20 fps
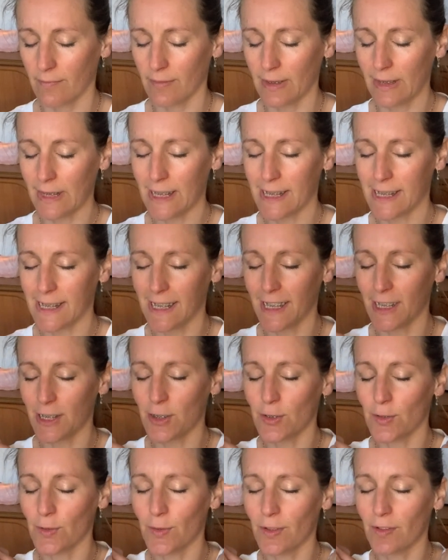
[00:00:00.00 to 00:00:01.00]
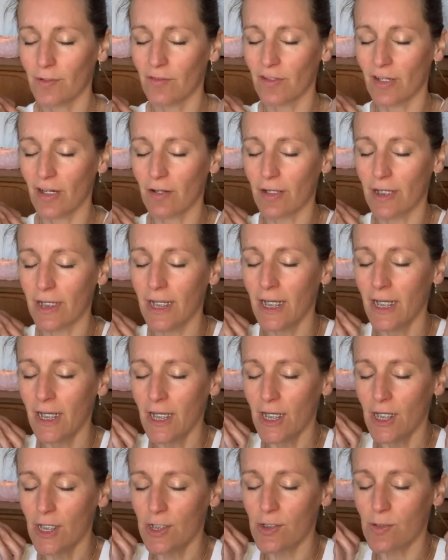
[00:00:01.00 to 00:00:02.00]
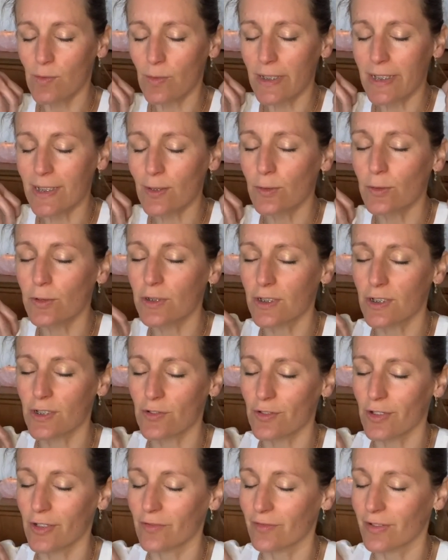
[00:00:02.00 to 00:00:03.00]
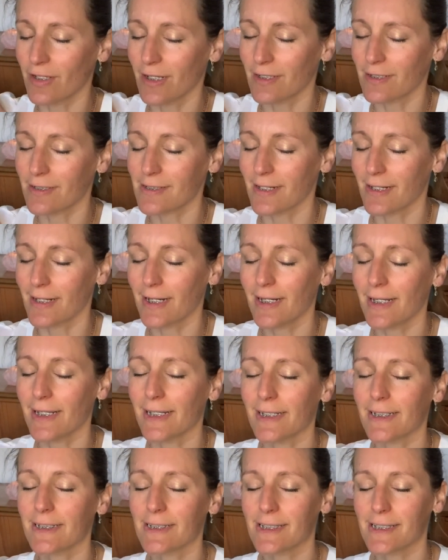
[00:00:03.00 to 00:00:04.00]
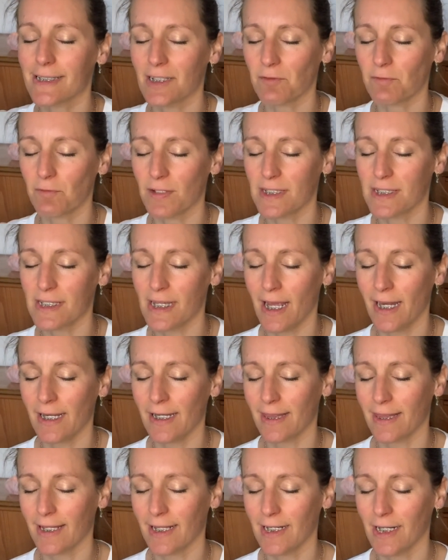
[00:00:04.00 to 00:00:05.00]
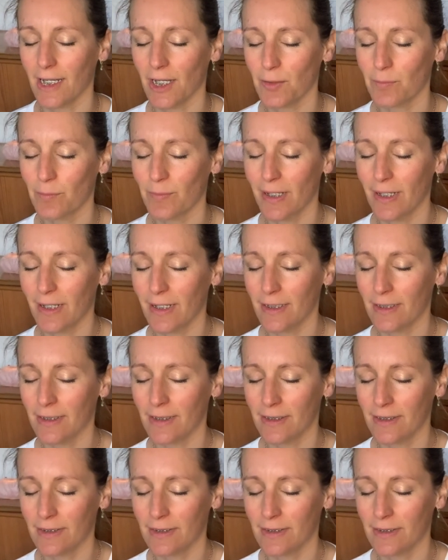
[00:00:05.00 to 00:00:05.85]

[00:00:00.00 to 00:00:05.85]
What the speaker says: Listening to the very sweet orchestra of clunks and clicks, if it's anything like mine.